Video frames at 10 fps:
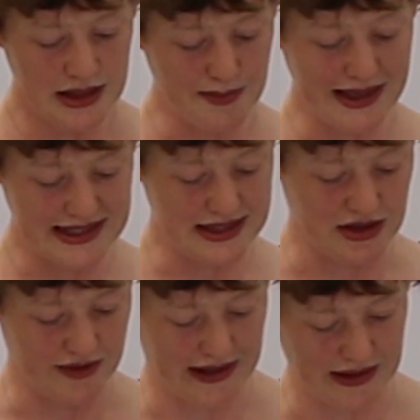So back to the
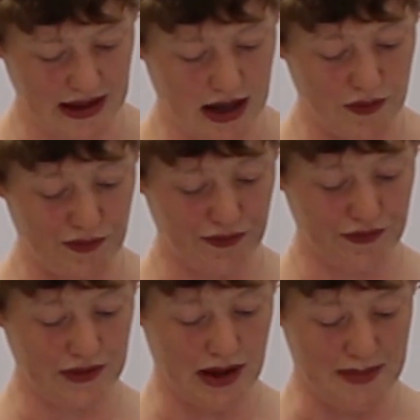survey. Of
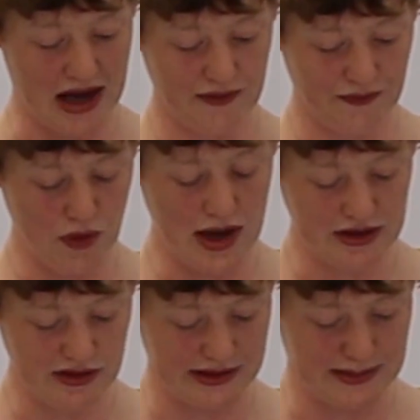about 400